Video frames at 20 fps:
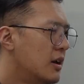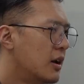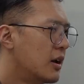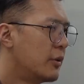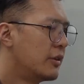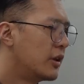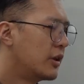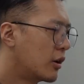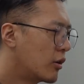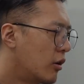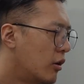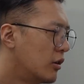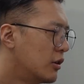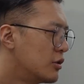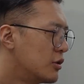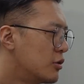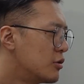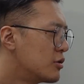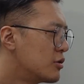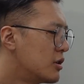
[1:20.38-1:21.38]
when they call,
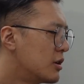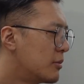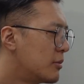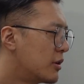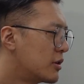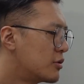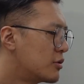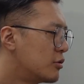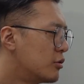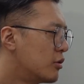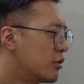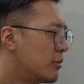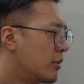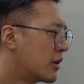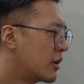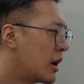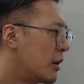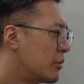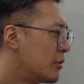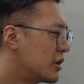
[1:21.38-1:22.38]
is usually about to know about
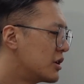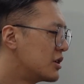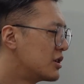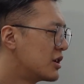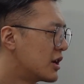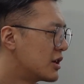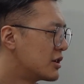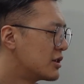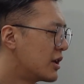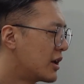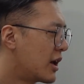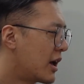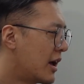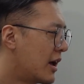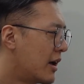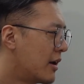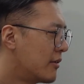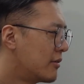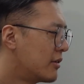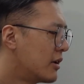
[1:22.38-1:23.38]
how many shares they
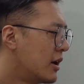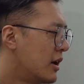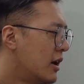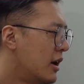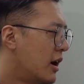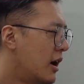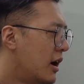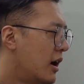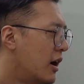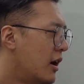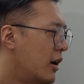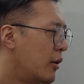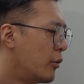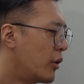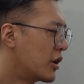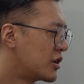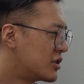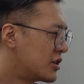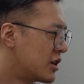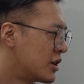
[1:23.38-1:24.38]
have,
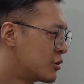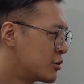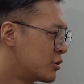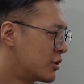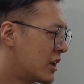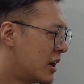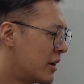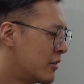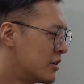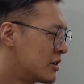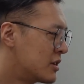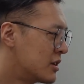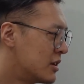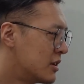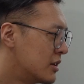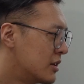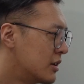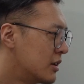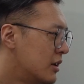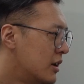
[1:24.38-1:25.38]
what shares do they have it
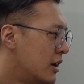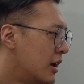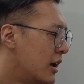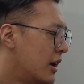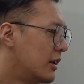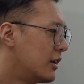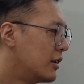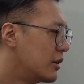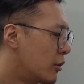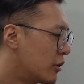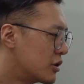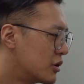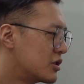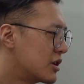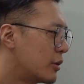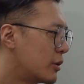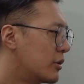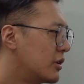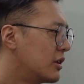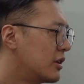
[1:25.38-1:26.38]
in, and then they want to
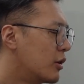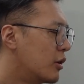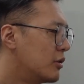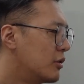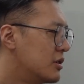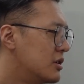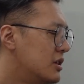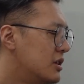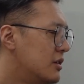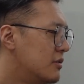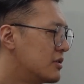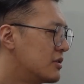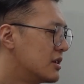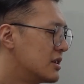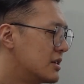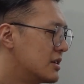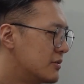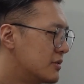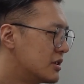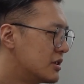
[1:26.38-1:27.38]
check whether they got received a
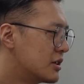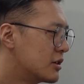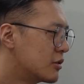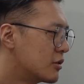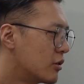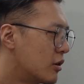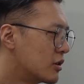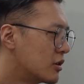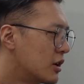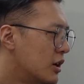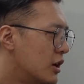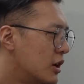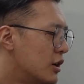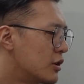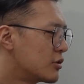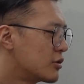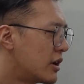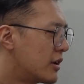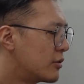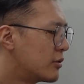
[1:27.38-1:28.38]
dividend or not.
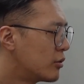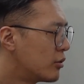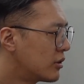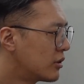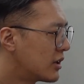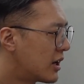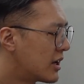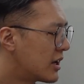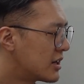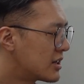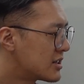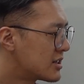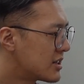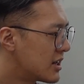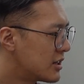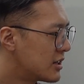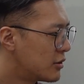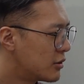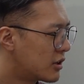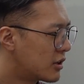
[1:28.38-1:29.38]
So I
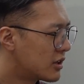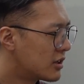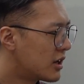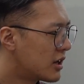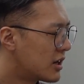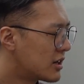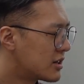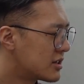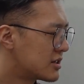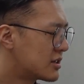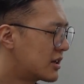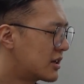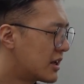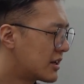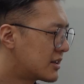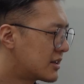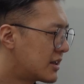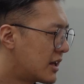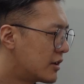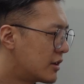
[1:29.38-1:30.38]
understand you can
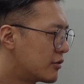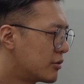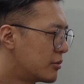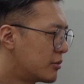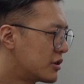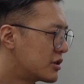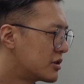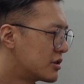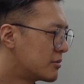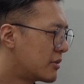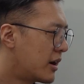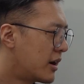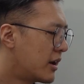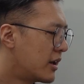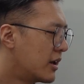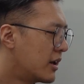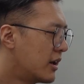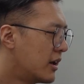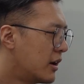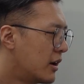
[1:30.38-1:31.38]
get that information by,
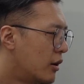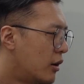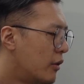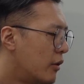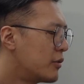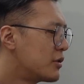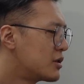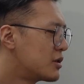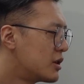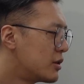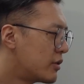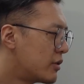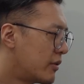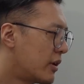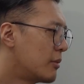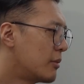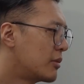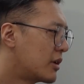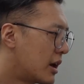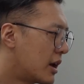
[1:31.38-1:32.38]
obviously we have
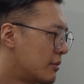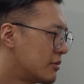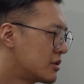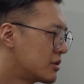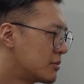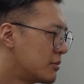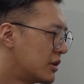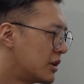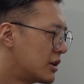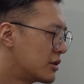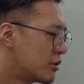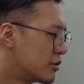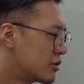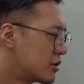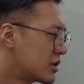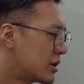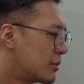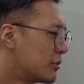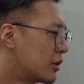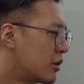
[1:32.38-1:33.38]
MCAMs, but there's also
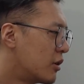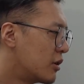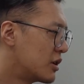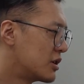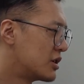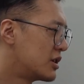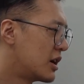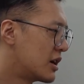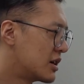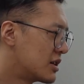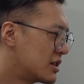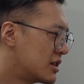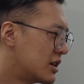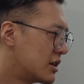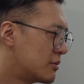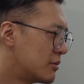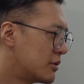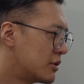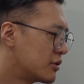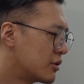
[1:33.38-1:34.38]
something called a share
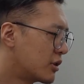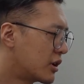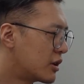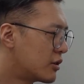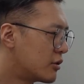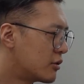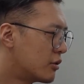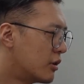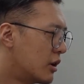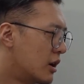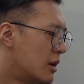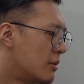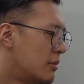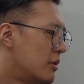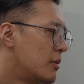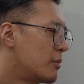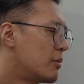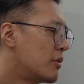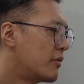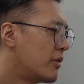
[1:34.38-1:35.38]
statement. So can you
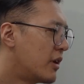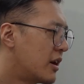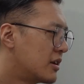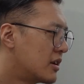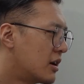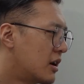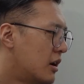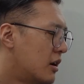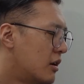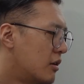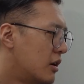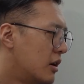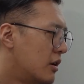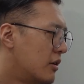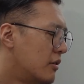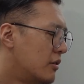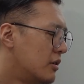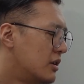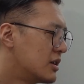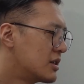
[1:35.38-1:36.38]
maybe provide our
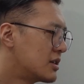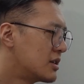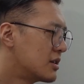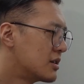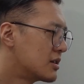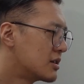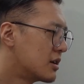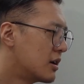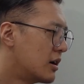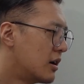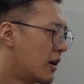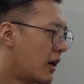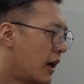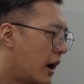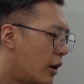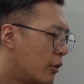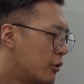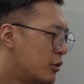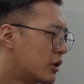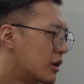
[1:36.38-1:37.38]
listeners
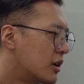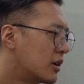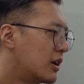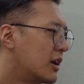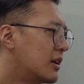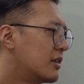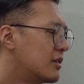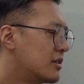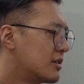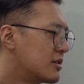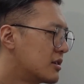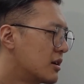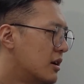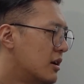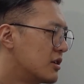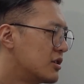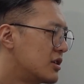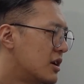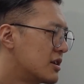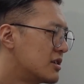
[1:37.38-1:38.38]
how you can get this
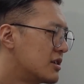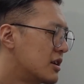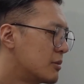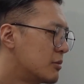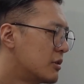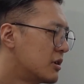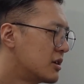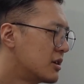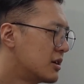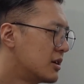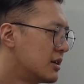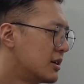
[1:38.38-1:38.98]
share statement?